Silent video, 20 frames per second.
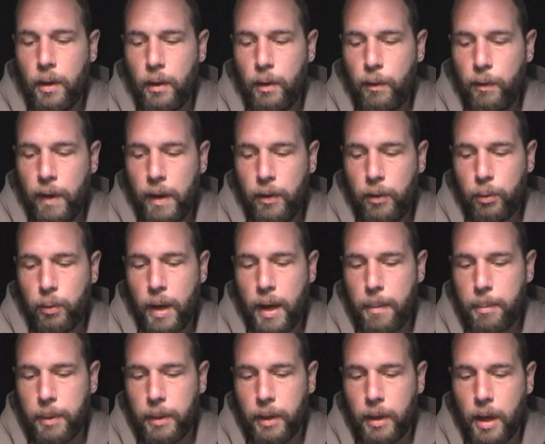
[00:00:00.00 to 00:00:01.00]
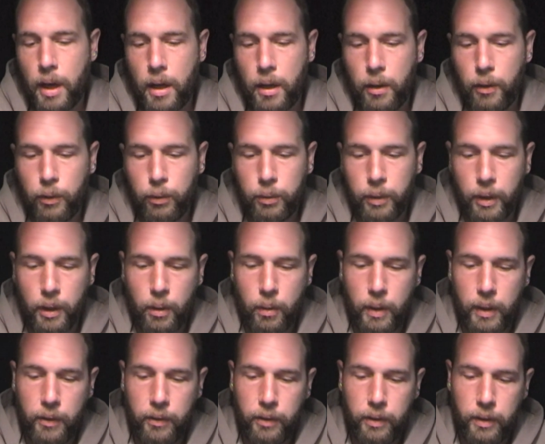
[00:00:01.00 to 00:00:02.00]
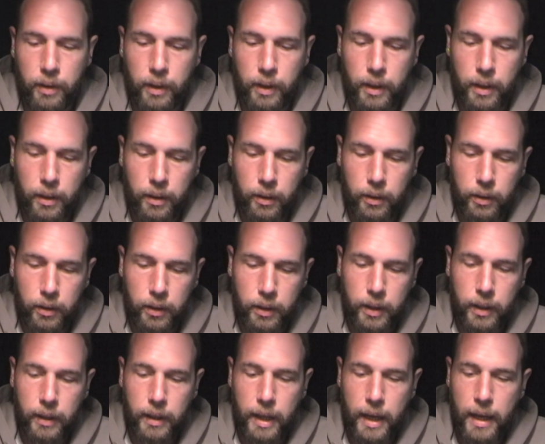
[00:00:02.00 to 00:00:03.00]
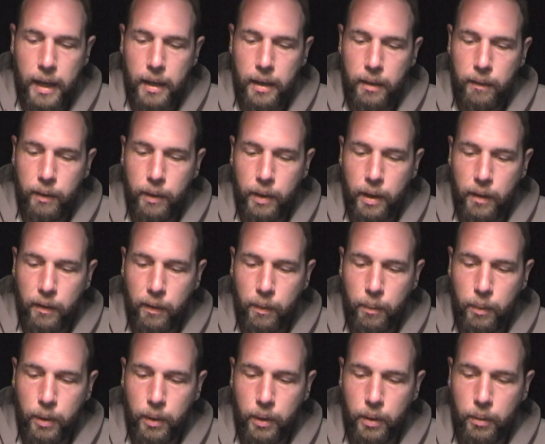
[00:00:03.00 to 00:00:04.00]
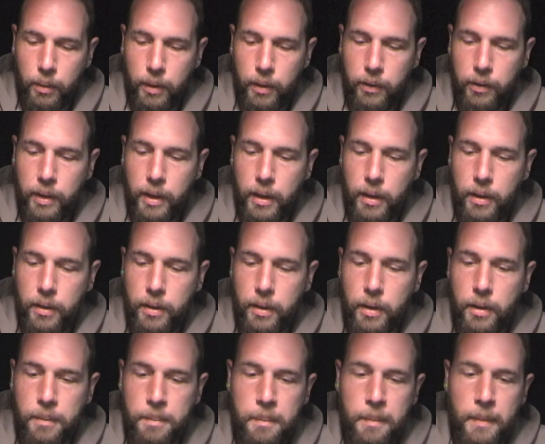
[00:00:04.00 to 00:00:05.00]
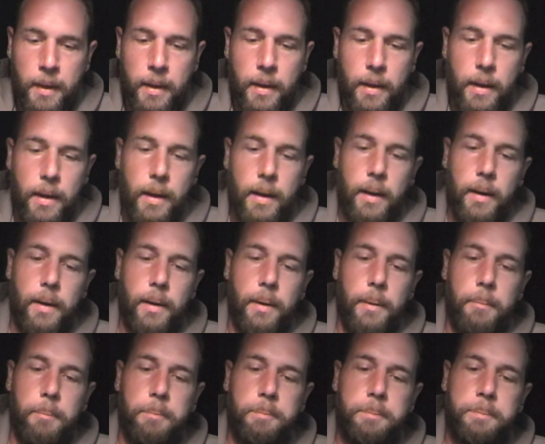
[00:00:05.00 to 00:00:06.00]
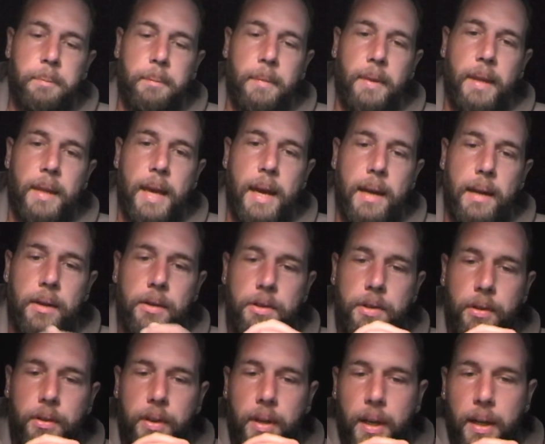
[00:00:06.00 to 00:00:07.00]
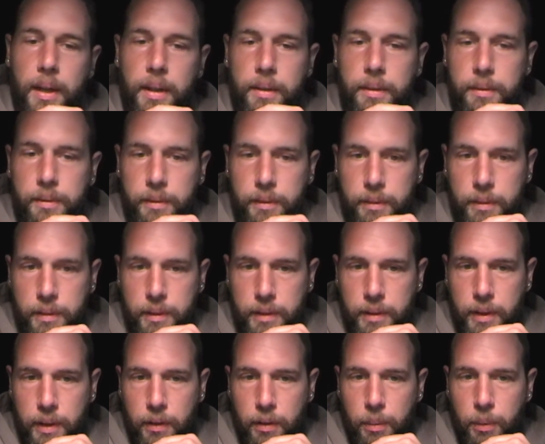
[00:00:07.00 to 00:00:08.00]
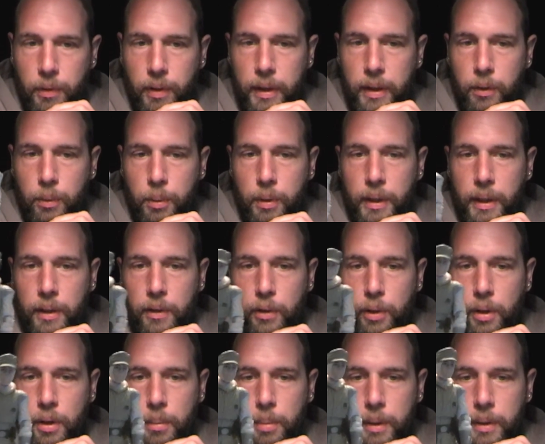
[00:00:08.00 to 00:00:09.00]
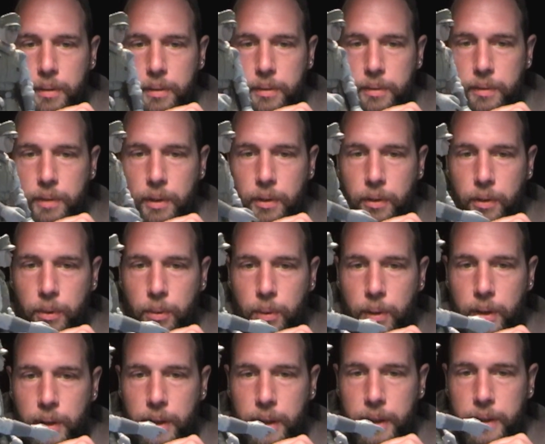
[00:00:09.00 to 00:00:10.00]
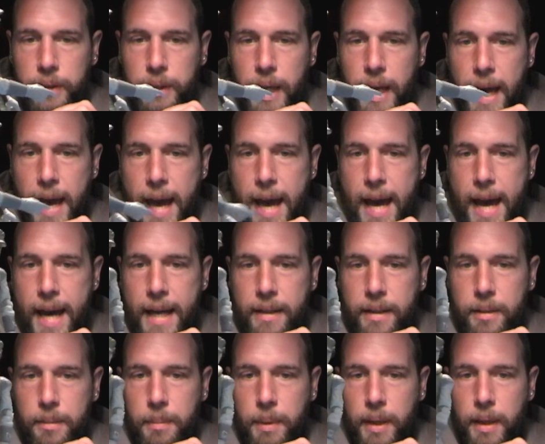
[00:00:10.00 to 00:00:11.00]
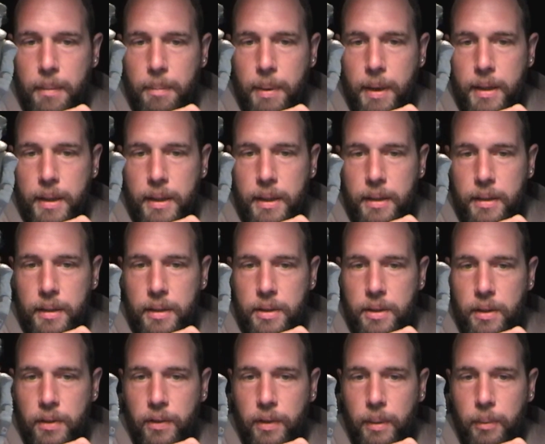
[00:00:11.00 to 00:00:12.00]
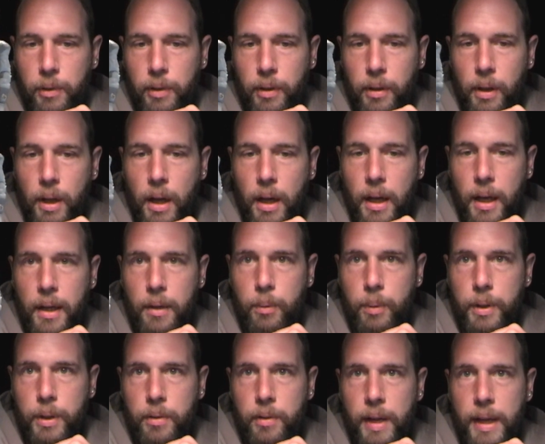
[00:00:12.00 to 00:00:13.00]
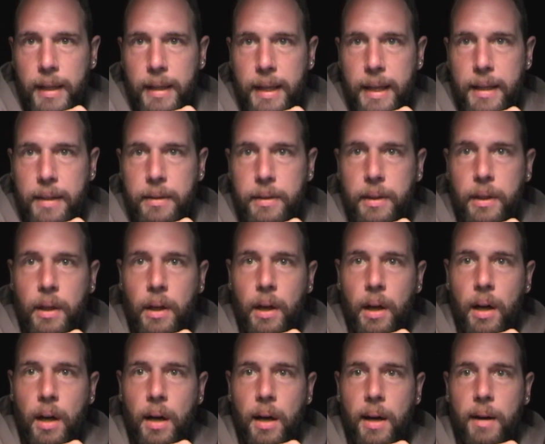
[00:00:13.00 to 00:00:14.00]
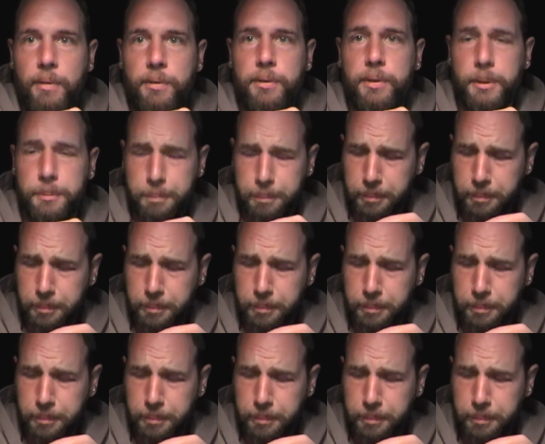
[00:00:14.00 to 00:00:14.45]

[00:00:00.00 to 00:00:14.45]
face wrap and goggles really quick so you can get a look at the head if you're not familiar with this character. Yeah, he's just got, it's almost like he's wearing a turban versus wearing a hat, in my opinion. It just seems a little odd when you take that off.